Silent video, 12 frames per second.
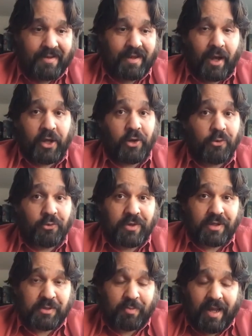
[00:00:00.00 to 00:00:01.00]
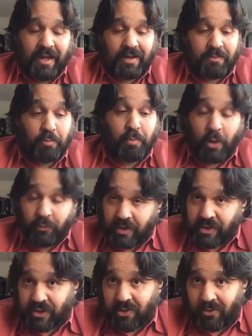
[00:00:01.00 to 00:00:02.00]
Are you going to explain
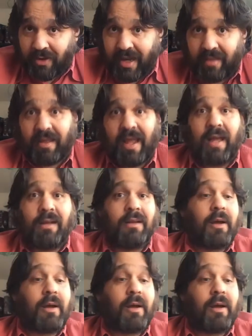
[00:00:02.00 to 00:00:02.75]
bonus scoring at the end?